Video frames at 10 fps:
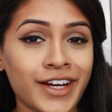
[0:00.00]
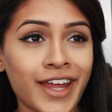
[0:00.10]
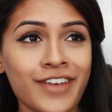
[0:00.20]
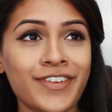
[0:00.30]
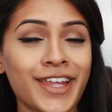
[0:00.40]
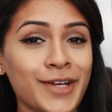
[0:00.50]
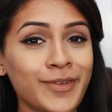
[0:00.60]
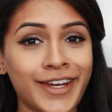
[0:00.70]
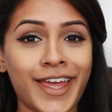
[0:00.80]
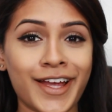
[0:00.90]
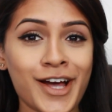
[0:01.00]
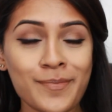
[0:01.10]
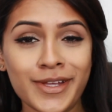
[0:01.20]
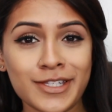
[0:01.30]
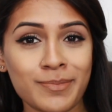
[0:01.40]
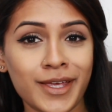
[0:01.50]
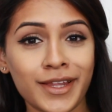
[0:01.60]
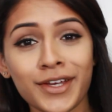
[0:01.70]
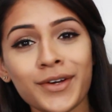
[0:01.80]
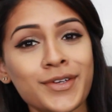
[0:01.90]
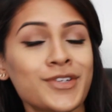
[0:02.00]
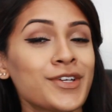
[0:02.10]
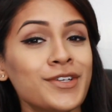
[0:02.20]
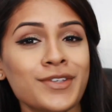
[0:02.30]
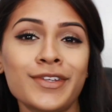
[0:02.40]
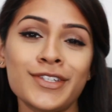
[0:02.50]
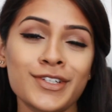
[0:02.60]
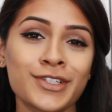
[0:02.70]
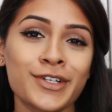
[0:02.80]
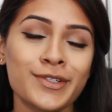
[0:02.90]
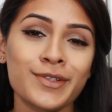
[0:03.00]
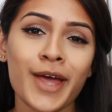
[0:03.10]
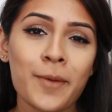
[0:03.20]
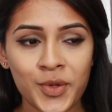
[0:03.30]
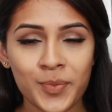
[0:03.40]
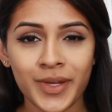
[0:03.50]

and I feel like I'm gonna get comments being like, oh, you shouldn't do this, you shouldn't do that.